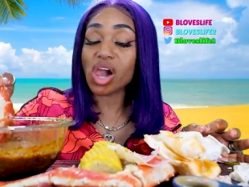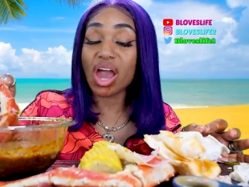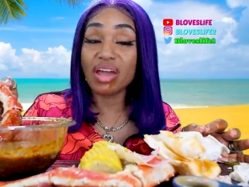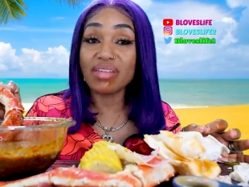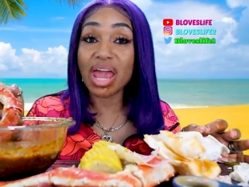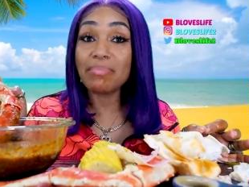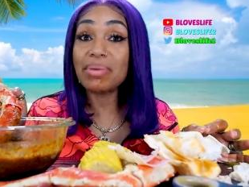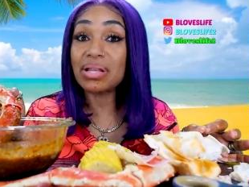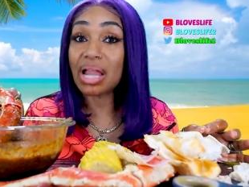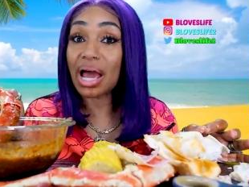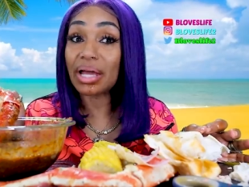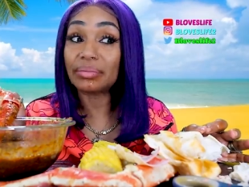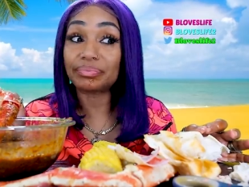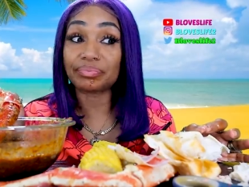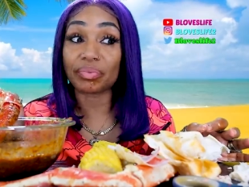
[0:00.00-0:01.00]
and they'd be
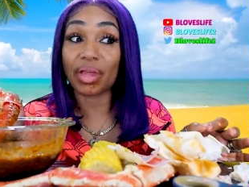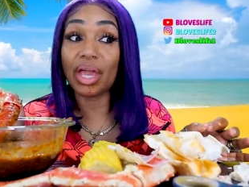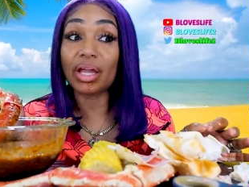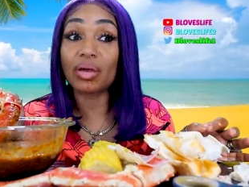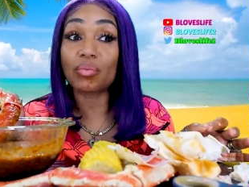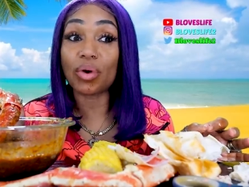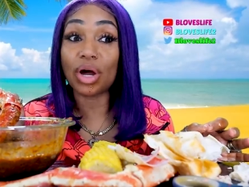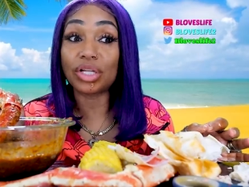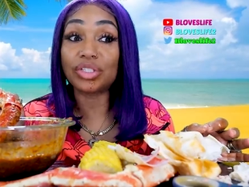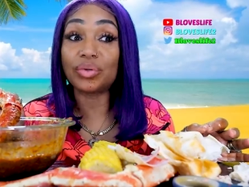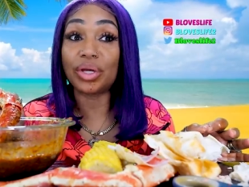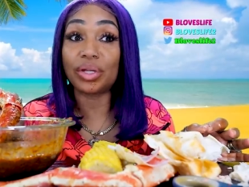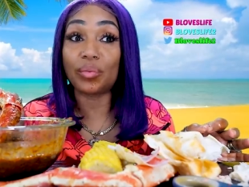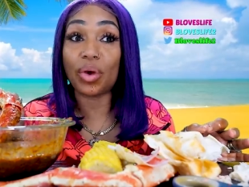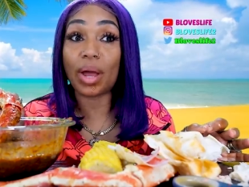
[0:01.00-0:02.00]
like, they can run you
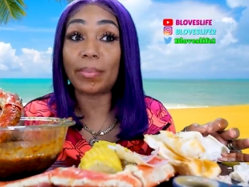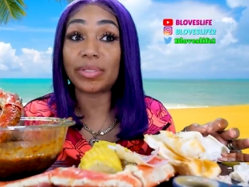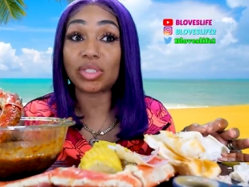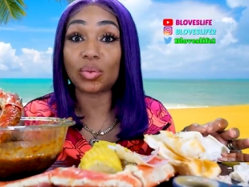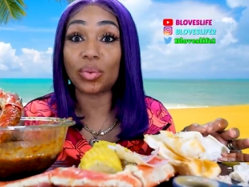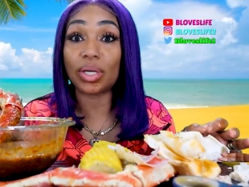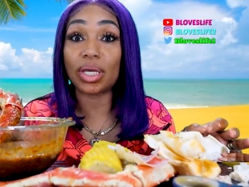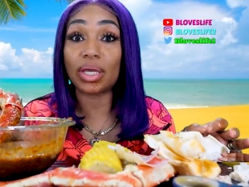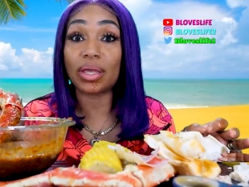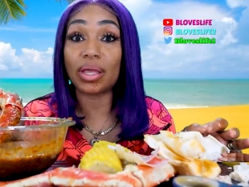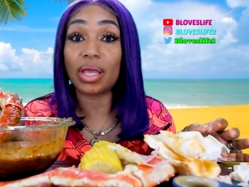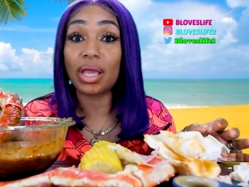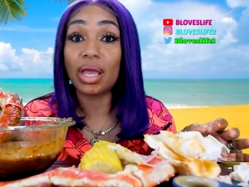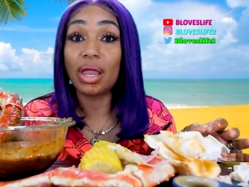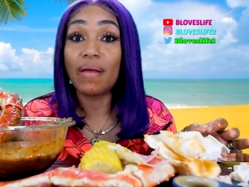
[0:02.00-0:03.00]
anywhere
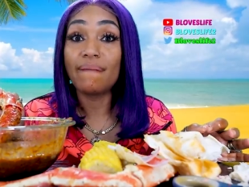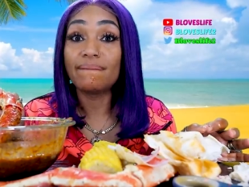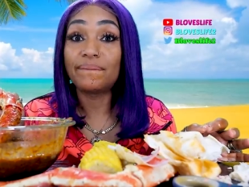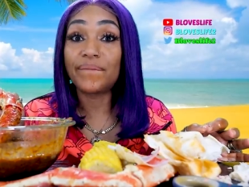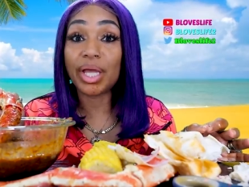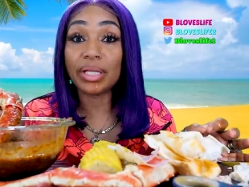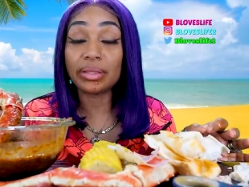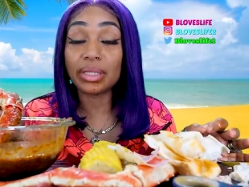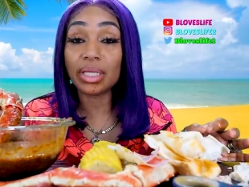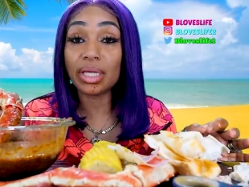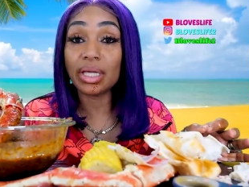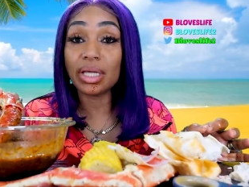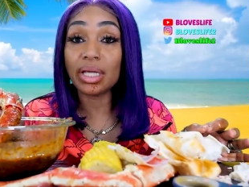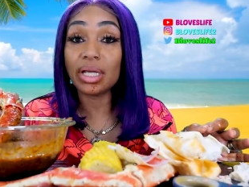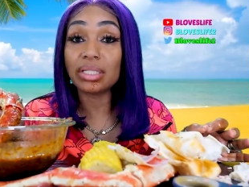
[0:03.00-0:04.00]
between
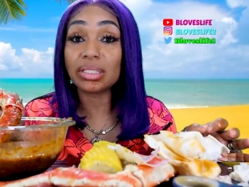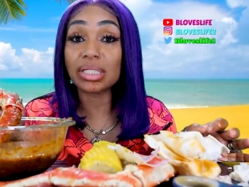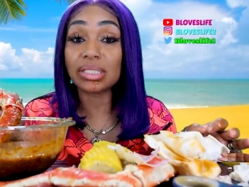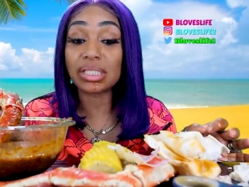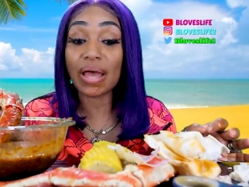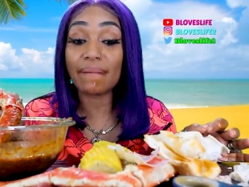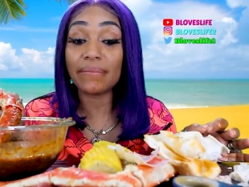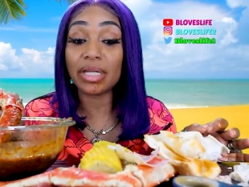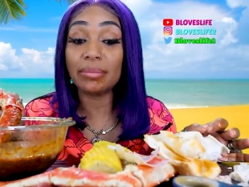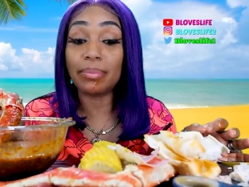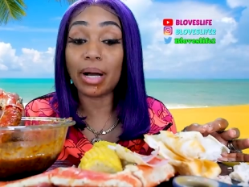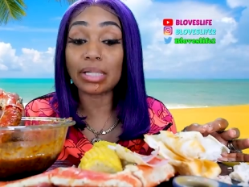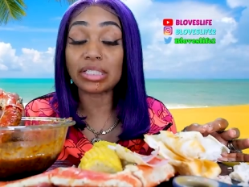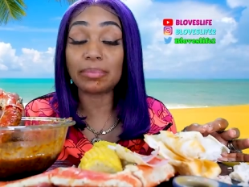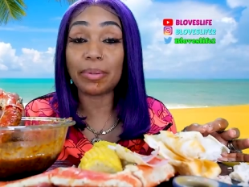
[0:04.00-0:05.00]
50 to 70
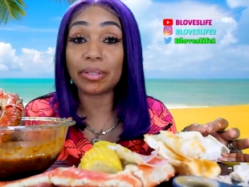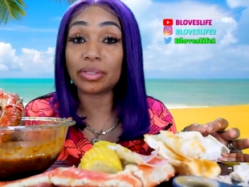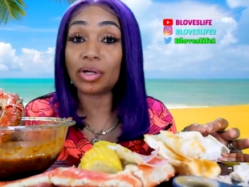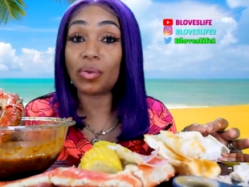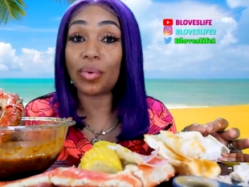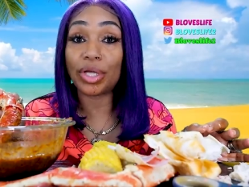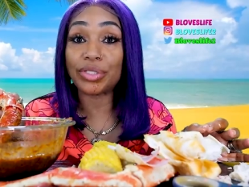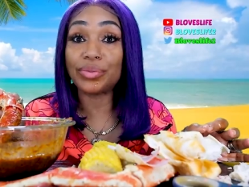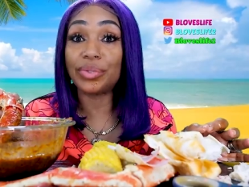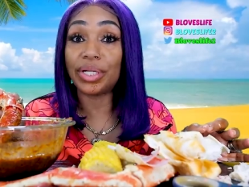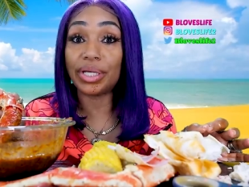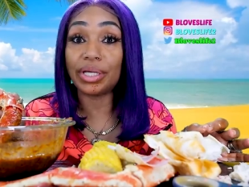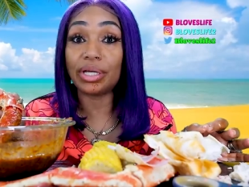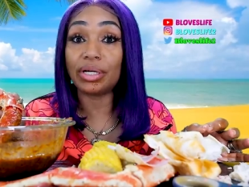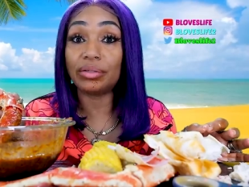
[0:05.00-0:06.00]
bucks depending on where you
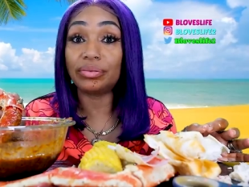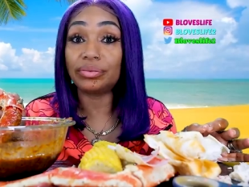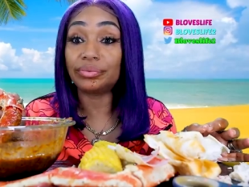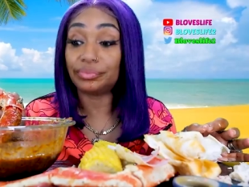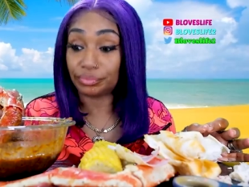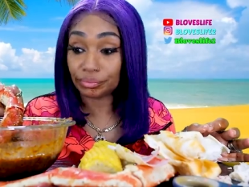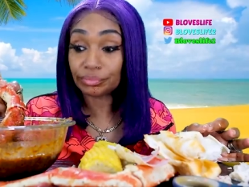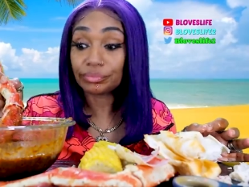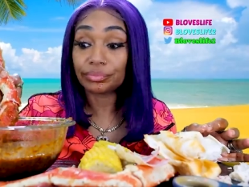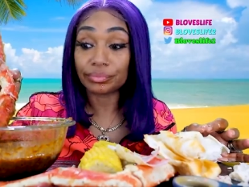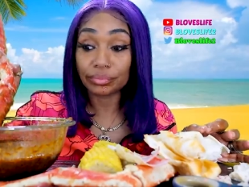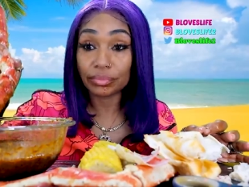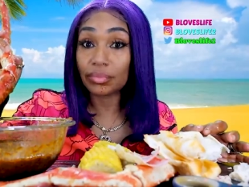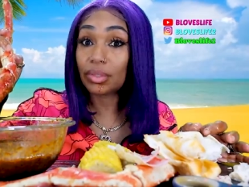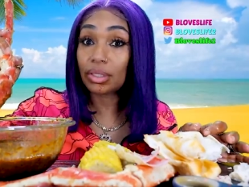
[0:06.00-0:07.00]
live.
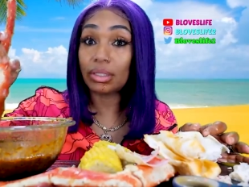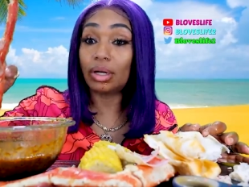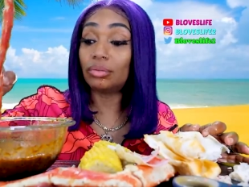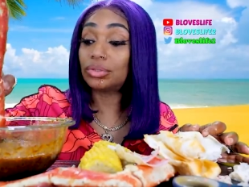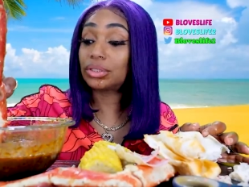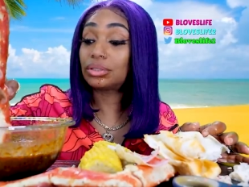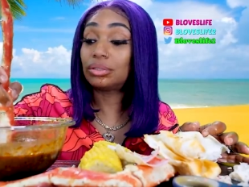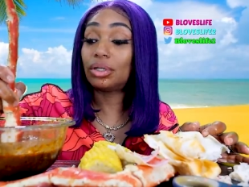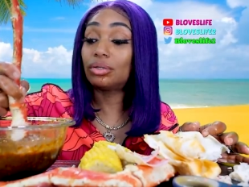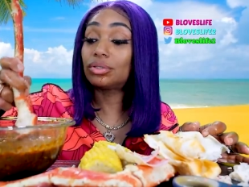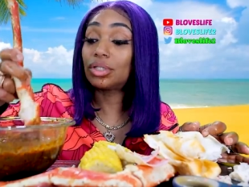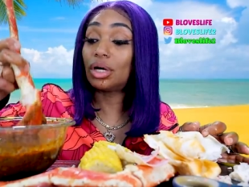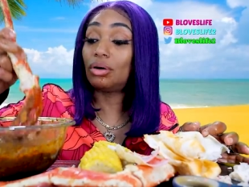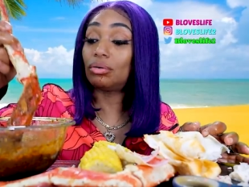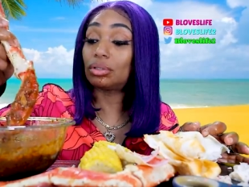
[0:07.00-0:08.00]
No, no
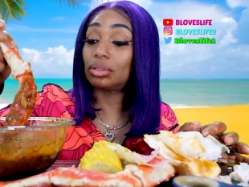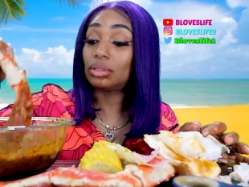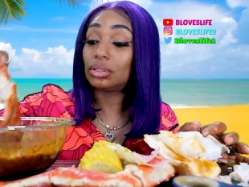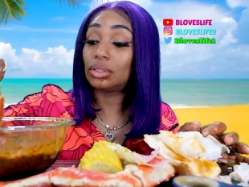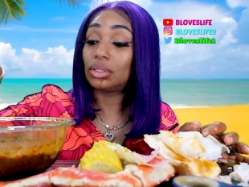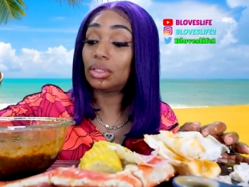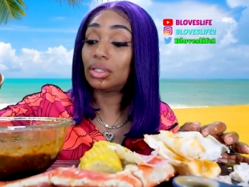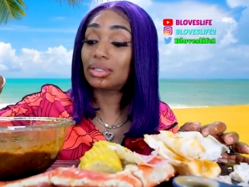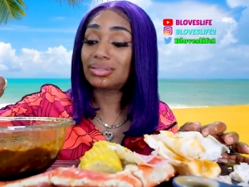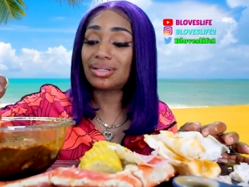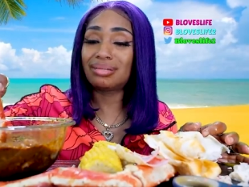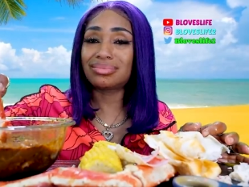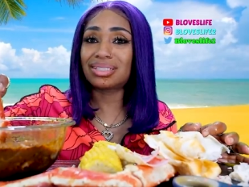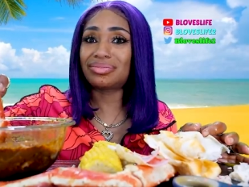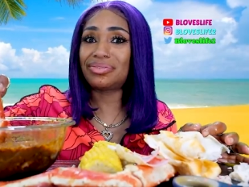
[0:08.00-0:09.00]
joke. So
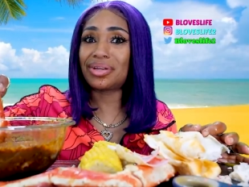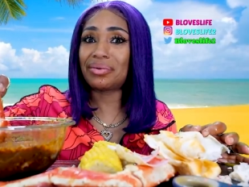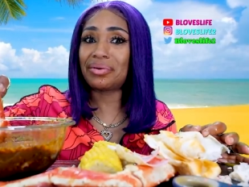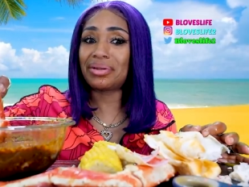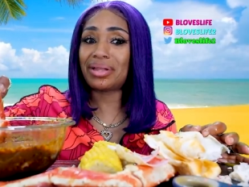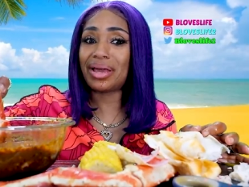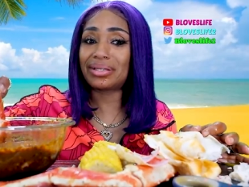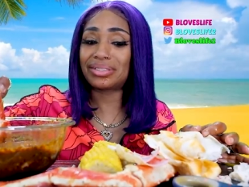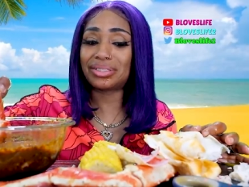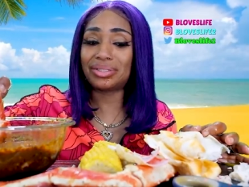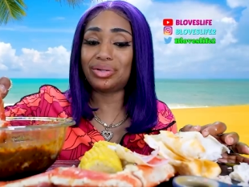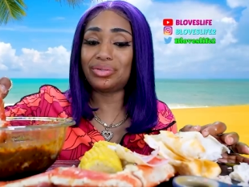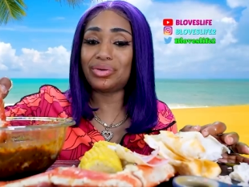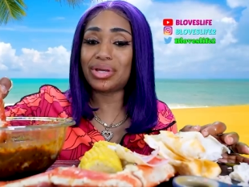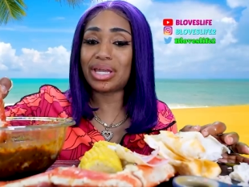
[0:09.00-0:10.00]
I'm just figuring like,
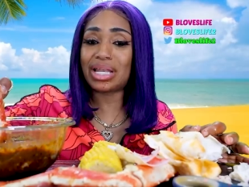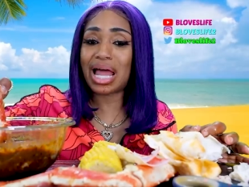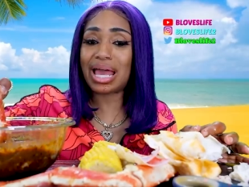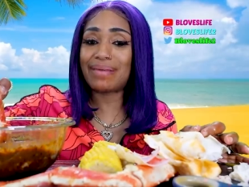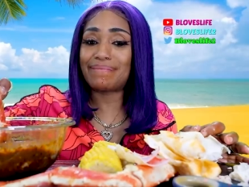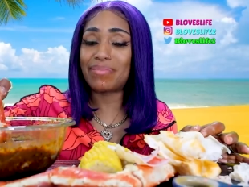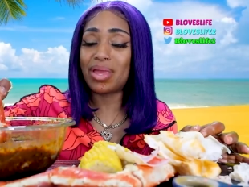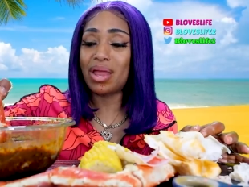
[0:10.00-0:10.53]
shoot, you get like